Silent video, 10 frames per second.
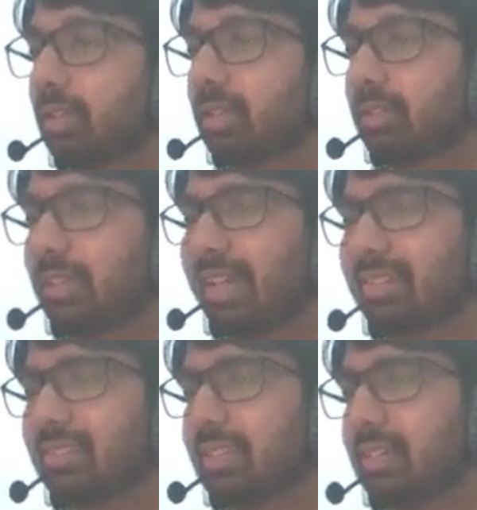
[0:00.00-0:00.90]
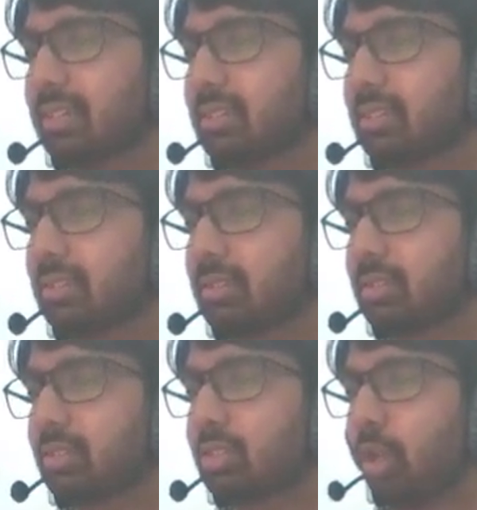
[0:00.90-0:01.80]
The next thing
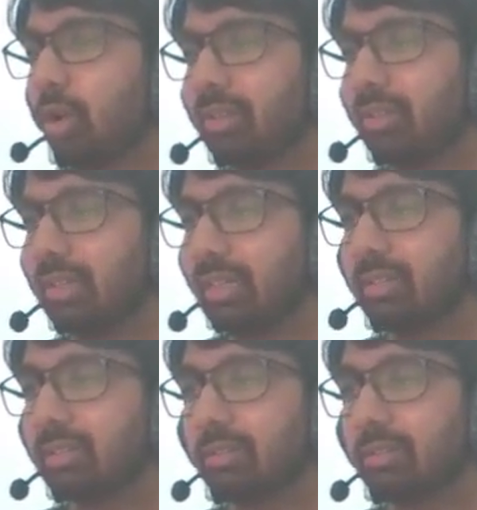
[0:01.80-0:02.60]
is toggle illegal.